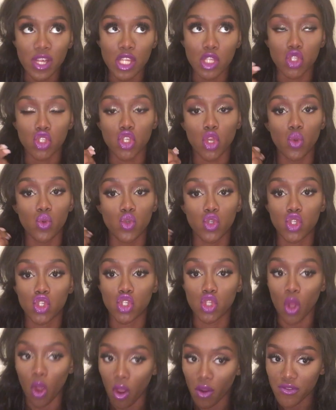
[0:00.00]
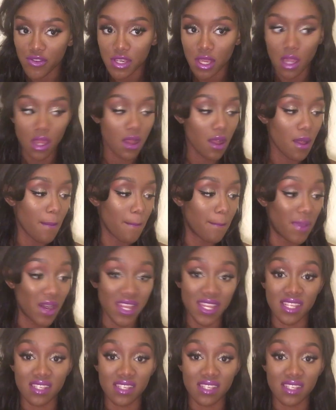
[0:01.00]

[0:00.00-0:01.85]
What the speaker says: It's so soft, but